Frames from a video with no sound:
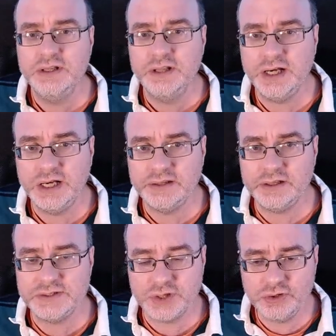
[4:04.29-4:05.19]
that
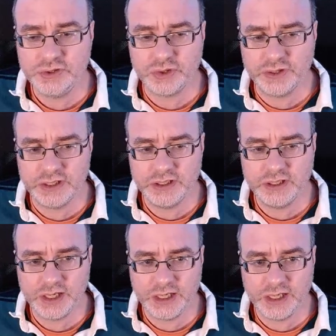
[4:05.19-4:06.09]
is ongoing,
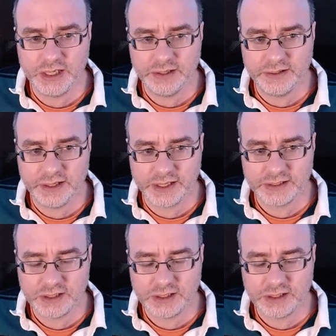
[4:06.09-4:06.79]
that